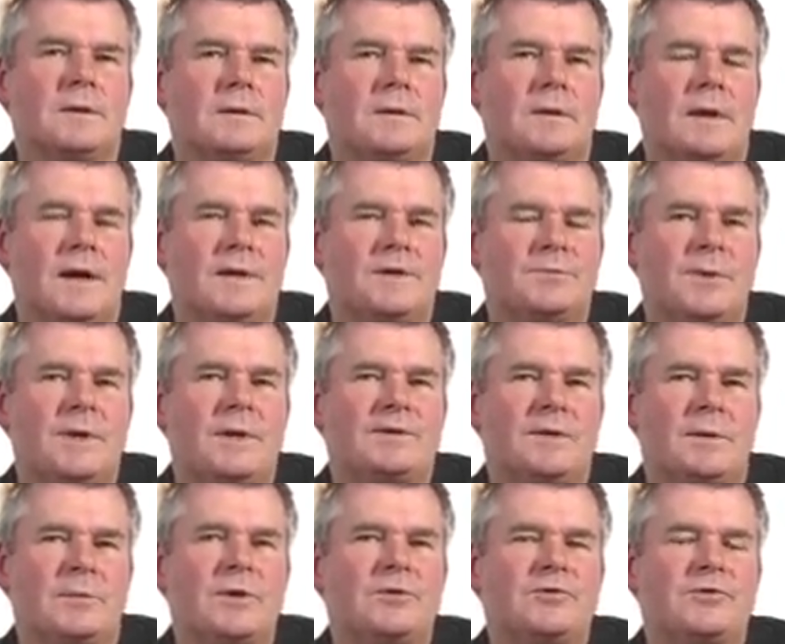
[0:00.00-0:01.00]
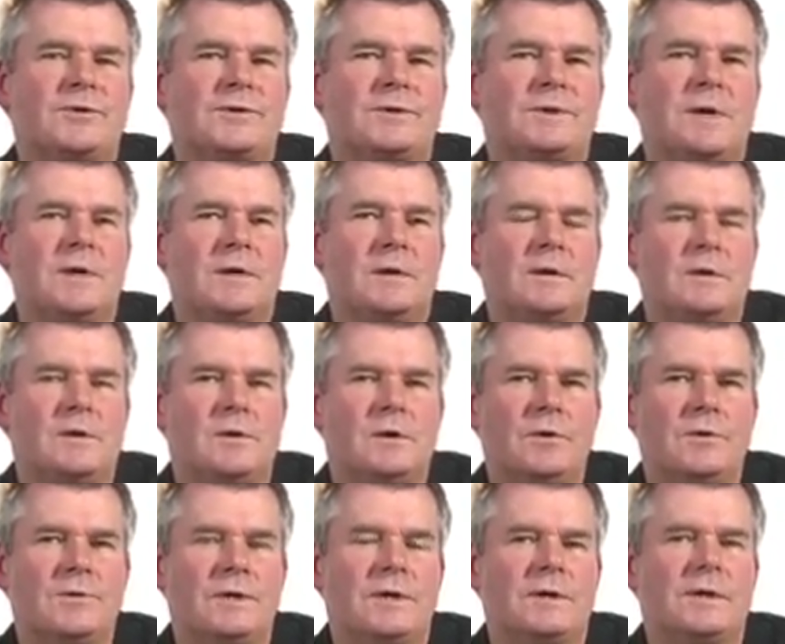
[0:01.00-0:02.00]
there has been some interest in
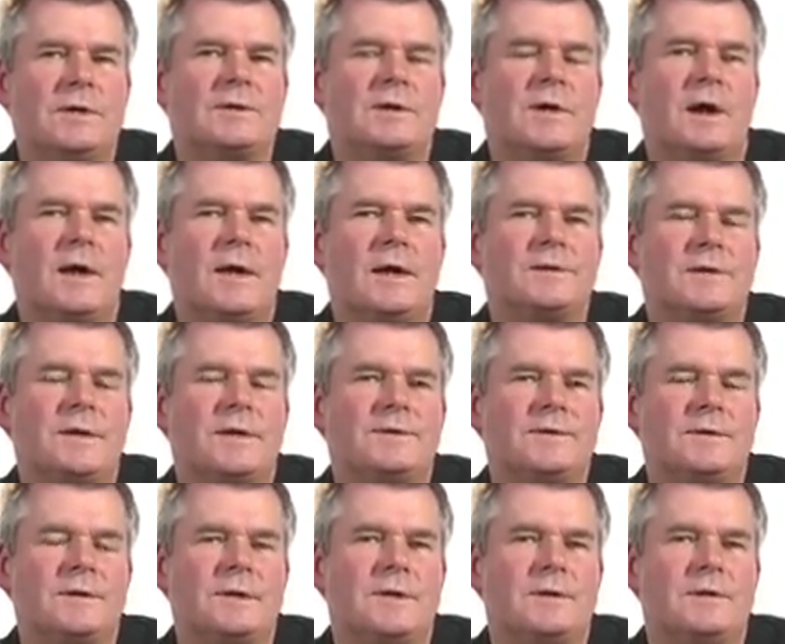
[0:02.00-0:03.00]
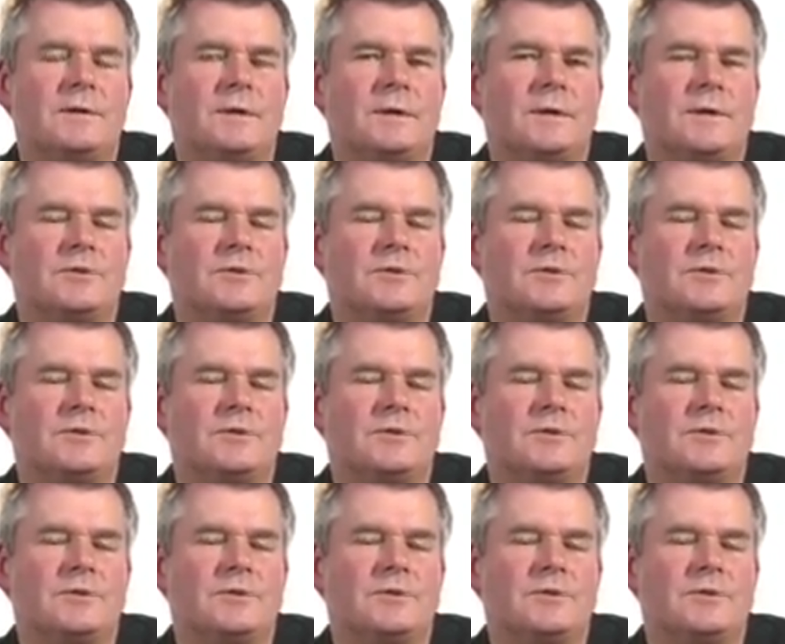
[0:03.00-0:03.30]
using these high intensity